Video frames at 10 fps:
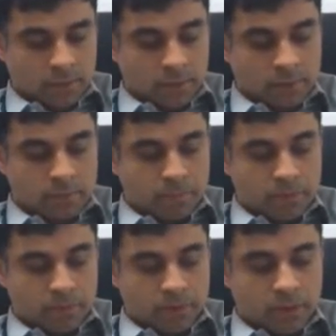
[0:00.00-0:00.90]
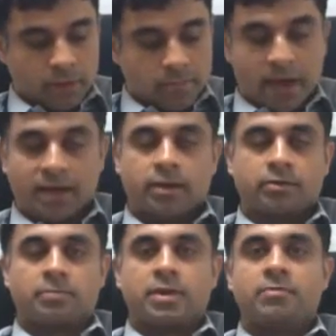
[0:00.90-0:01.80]
So the, the
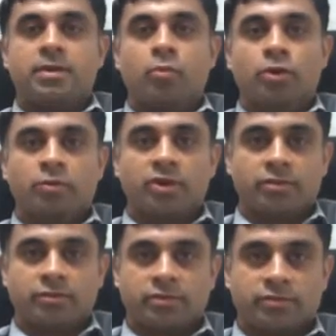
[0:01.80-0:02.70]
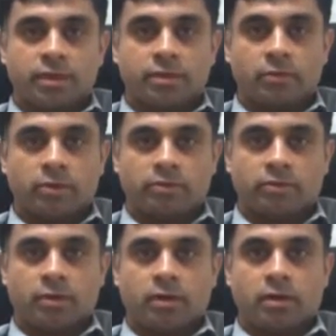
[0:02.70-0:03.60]
background, the primary motivation of the study
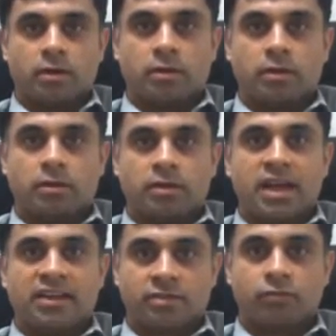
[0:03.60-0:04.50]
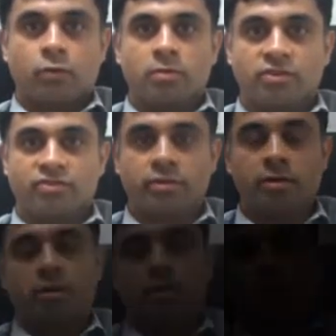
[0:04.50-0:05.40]
was the National Solar
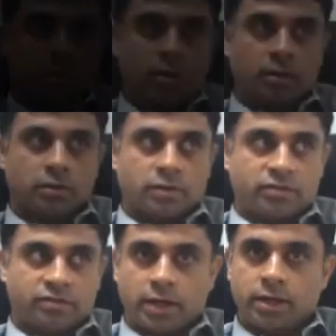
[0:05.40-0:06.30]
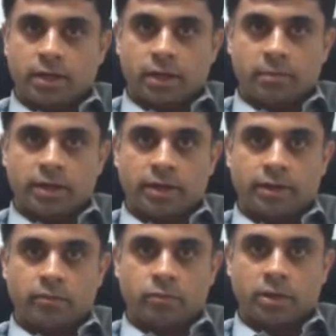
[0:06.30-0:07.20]
Mission. The study
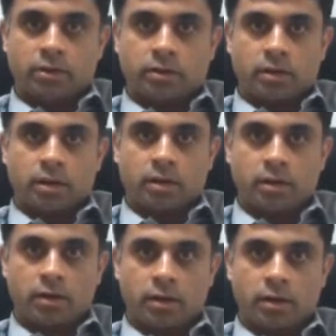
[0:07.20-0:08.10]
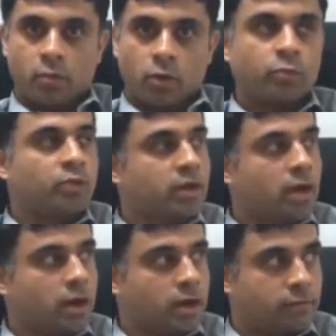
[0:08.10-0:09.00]
culminated with what
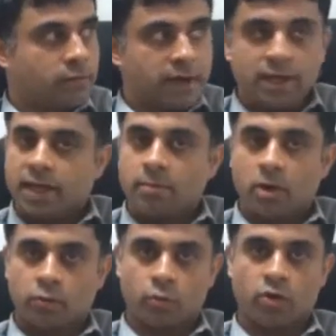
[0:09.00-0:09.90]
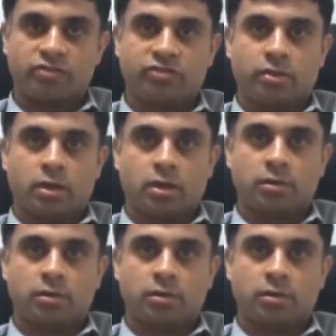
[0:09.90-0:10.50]
we finally came out was